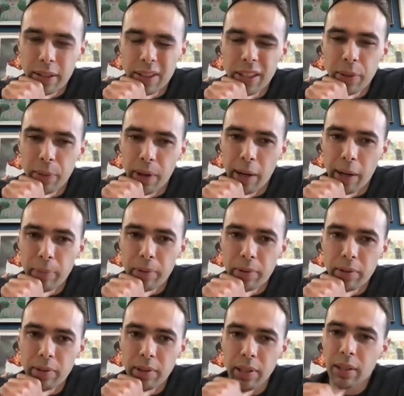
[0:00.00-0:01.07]
and see what
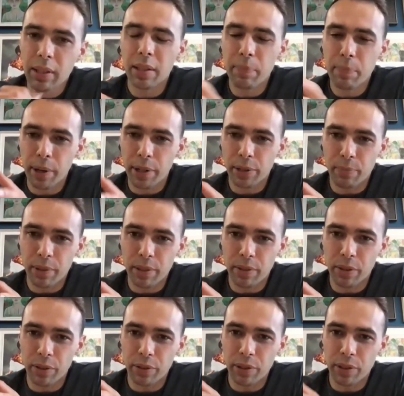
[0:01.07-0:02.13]
happens in an inpatient
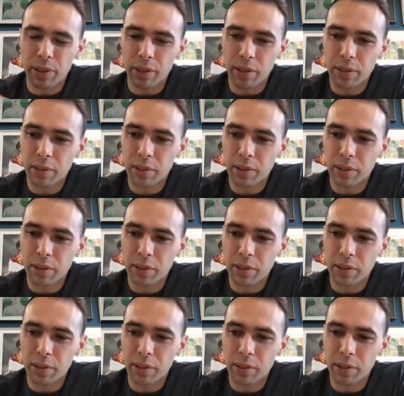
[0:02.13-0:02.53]
mental health unit,